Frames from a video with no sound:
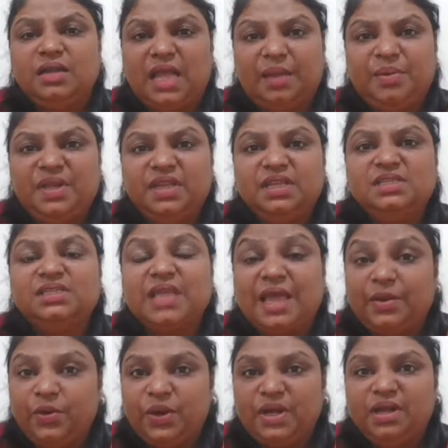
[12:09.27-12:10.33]
diabetes,
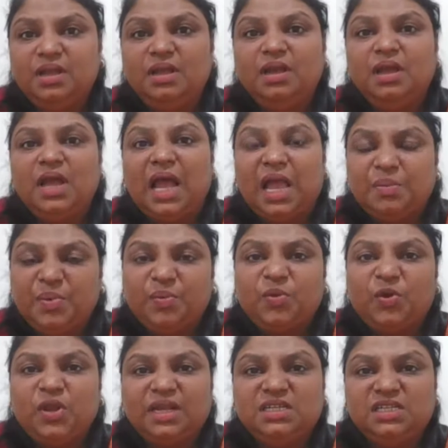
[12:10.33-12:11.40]
thyroid,
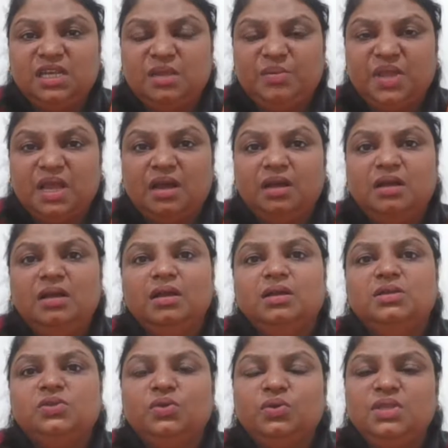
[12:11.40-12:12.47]
hyperprolactinemia,
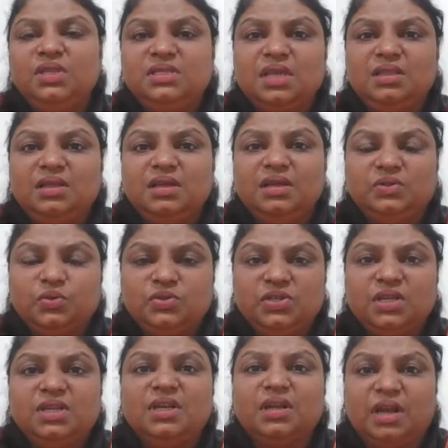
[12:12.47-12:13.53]
so these are the
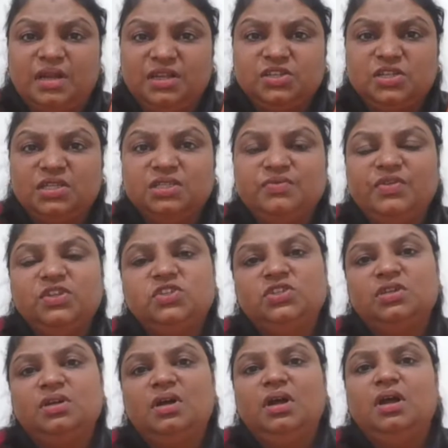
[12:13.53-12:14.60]
associated conditions
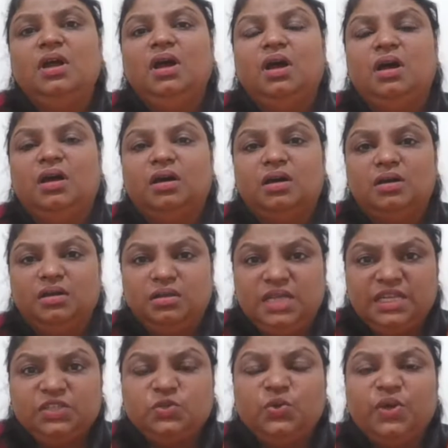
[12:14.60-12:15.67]
which
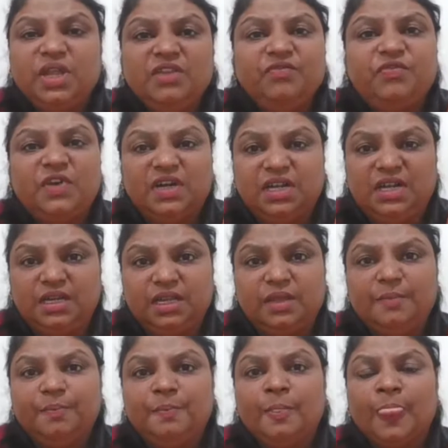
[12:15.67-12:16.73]
lead to
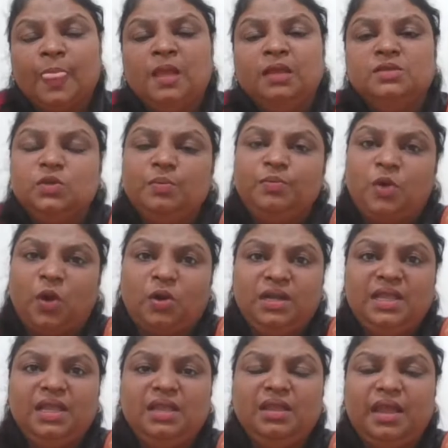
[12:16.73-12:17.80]
infertility. So
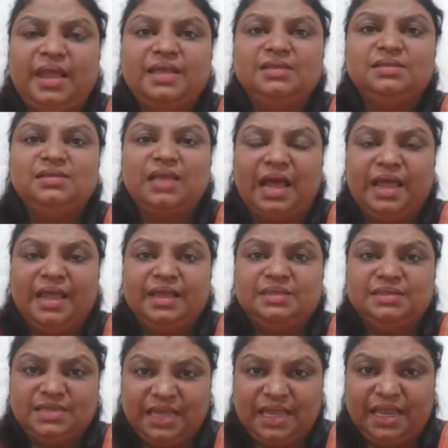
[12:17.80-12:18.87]
broadly, as I
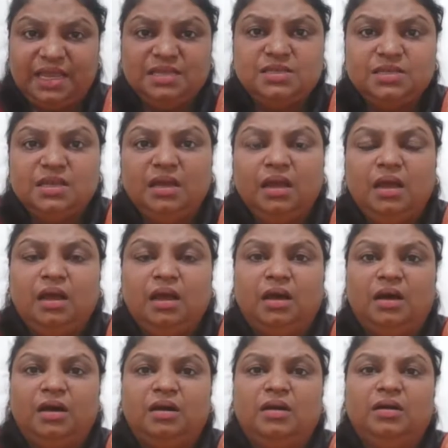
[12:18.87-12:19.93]
had said,
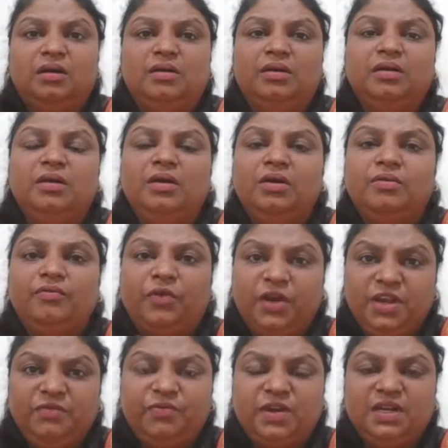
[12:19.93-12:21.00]
for
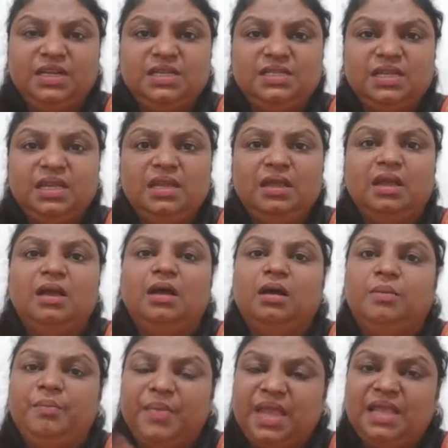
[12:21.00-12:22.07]
infertility,
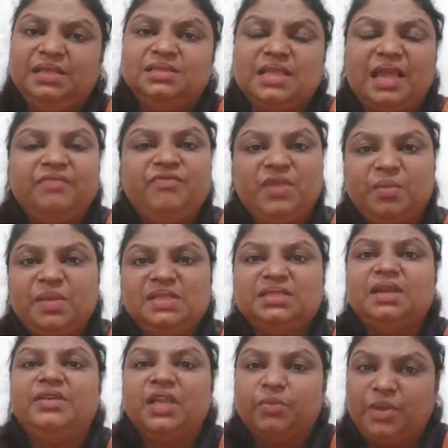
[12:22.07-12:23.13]
males and
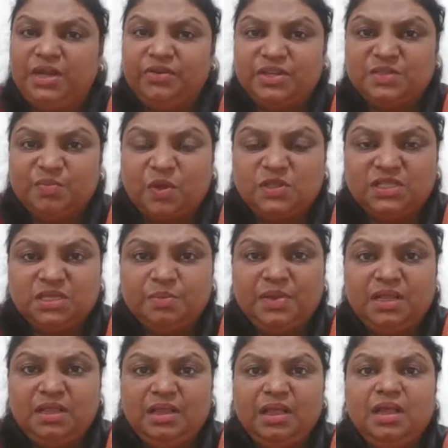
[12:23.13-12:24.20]
females are equally
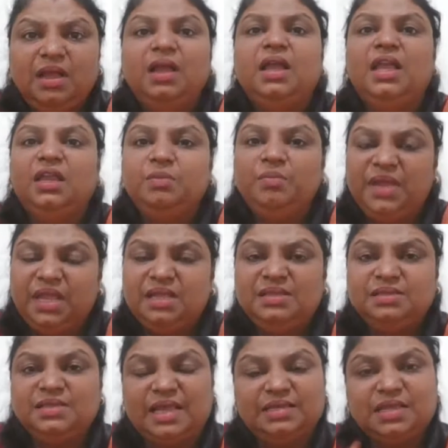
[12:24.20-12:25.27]
responsible. In
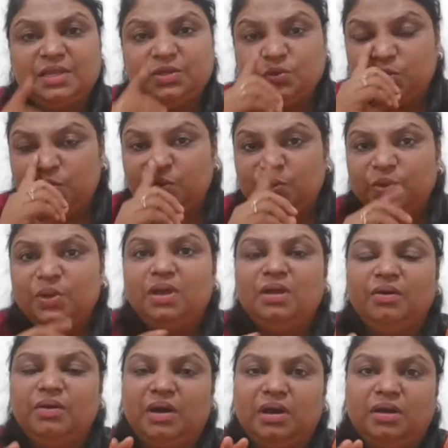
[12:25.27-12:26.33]
males, as I told you,
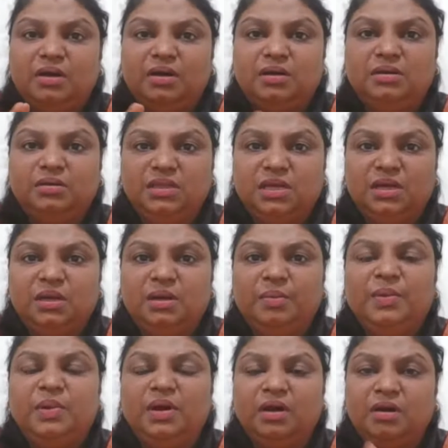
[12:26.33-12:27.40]

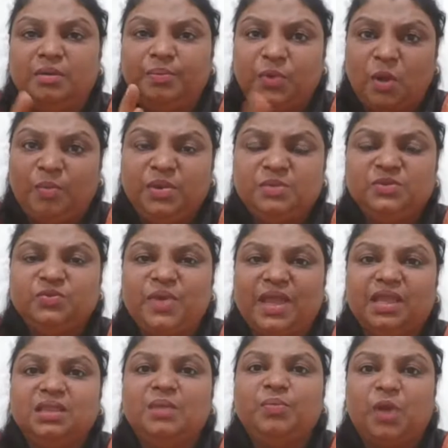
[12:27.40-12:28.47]
the problems,
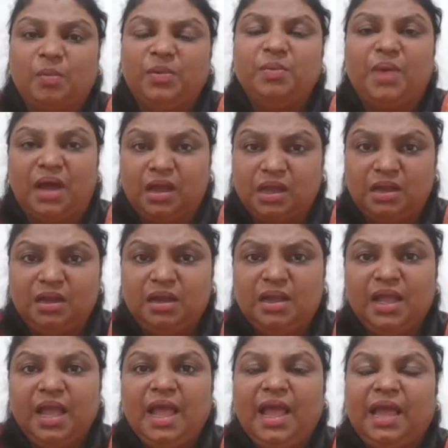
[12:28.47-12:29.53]
where can the problem
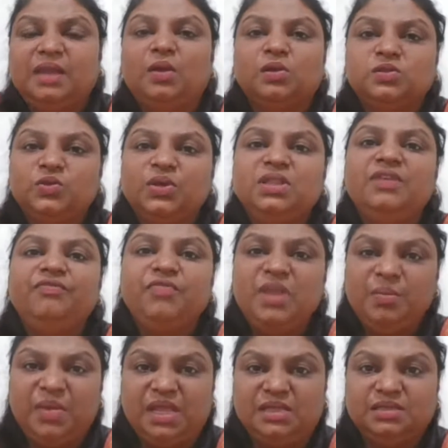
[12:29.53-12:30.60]
occur, and also in the
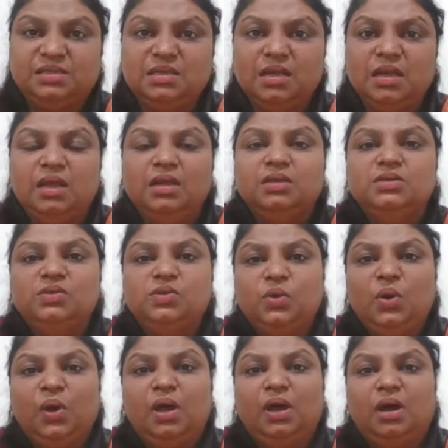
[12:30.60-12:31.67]
females.
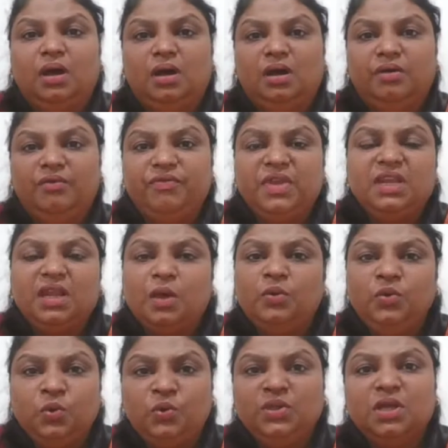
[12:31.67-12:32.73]
So we
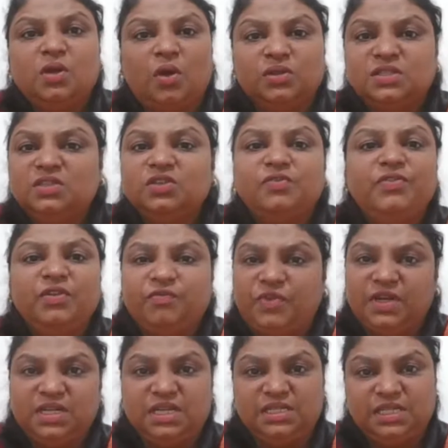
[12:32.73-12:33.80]
now know the causes of
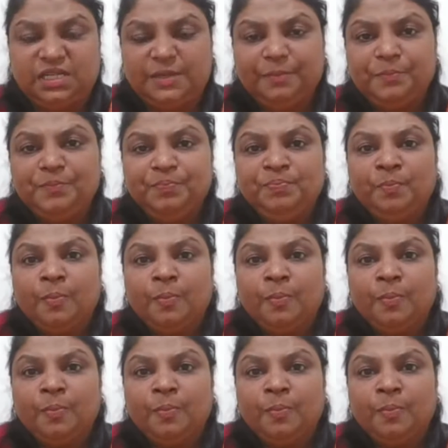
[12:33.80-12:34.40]
infertility.